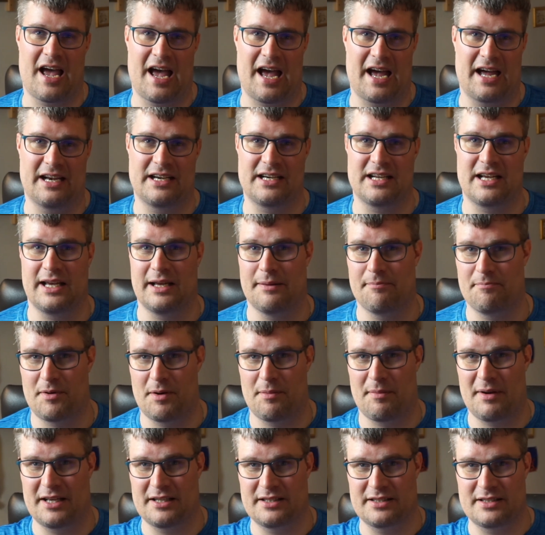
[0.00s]
and
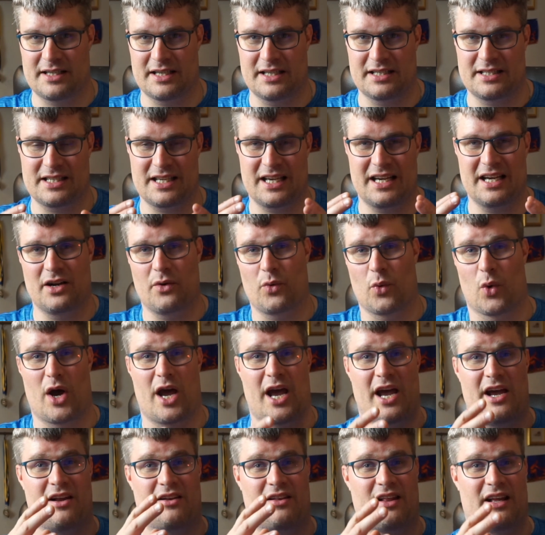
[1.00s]
implement it in a
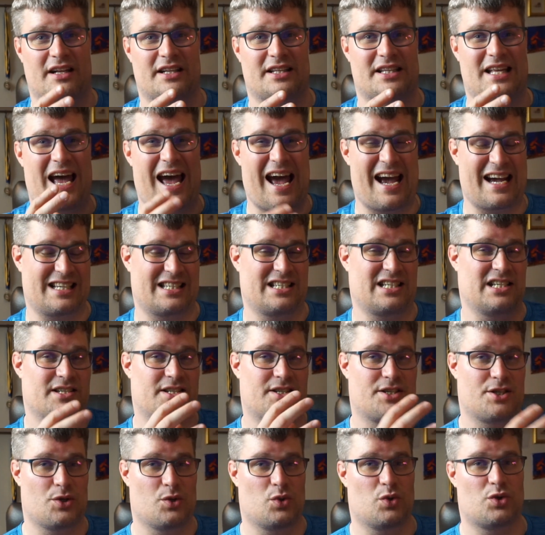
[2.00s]
way that it actually
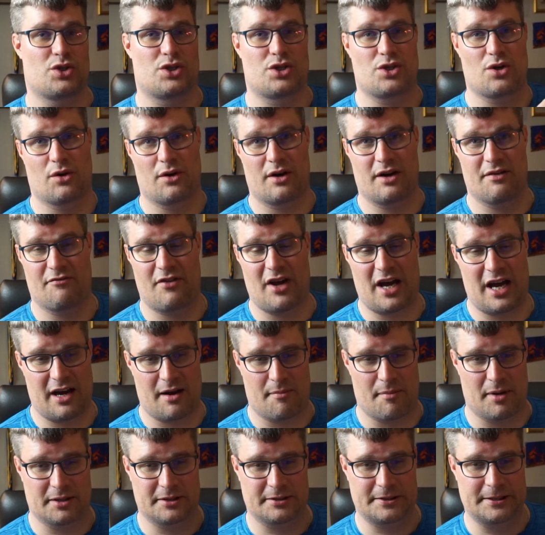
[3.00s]
suits your
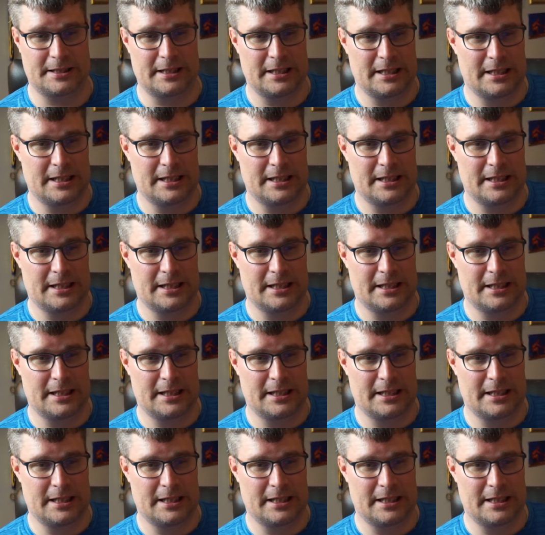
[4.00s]
environment.